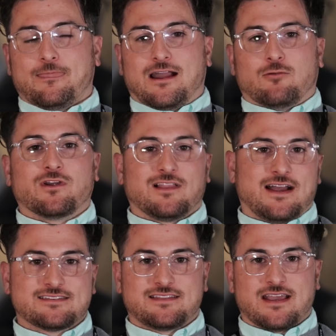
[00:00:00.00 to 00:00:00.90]
i
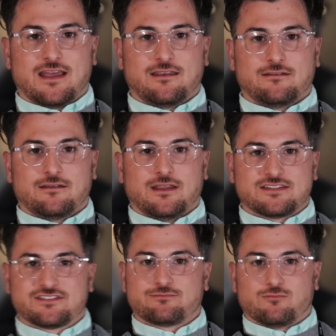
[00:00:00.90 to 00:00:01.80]
realize that
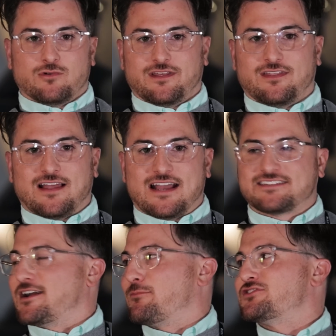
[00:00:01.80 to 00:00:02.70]
it's really the
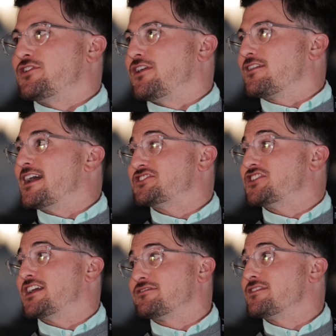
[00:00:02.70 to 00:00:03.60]
last opportunity or last
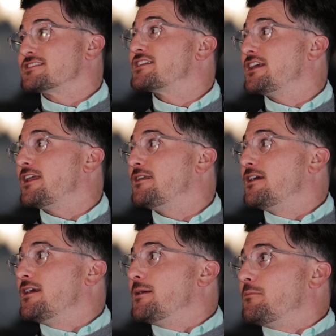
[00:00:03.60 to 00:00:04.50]
chance for this kid
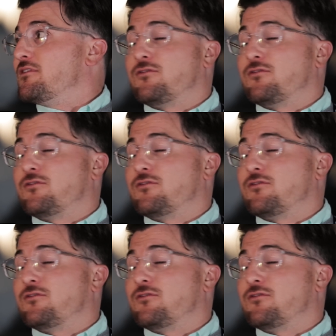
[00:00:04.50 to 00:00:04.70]
right.